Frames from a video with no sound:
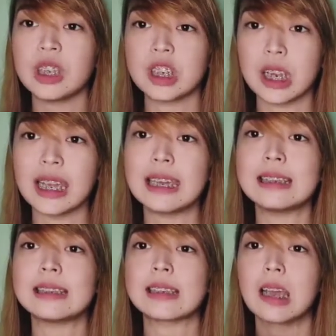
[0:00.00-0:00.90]
which
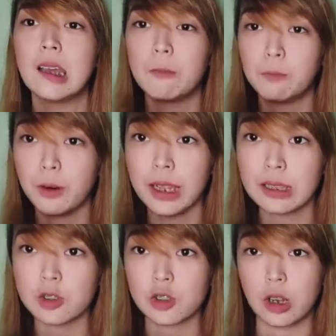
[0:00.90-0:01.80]
is
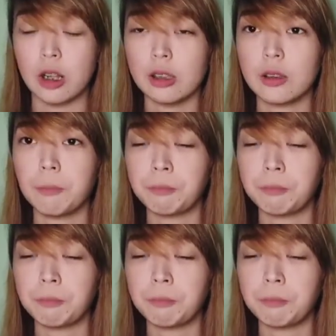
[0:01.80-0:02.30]
pre-installed.